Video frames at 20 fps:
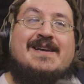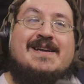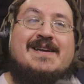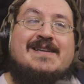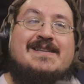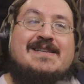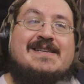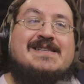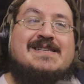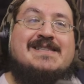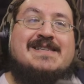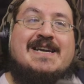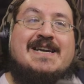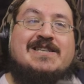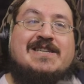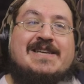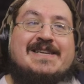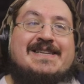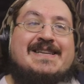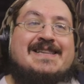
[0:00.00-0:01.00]
This is
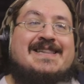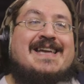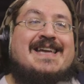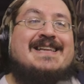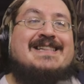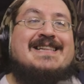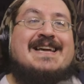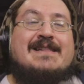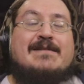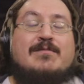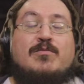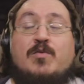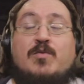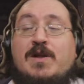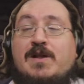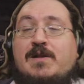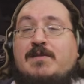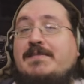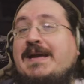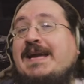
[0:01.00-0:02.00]
actually the thing that
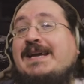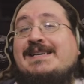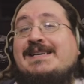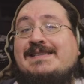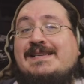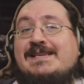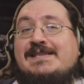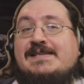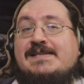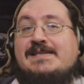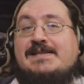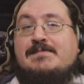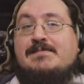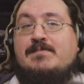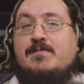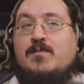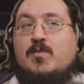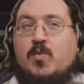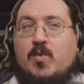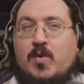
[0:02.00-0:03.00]
will make this
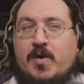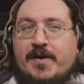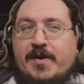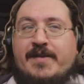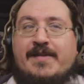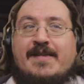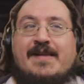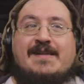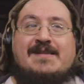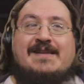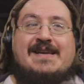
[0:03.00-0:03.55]
worth it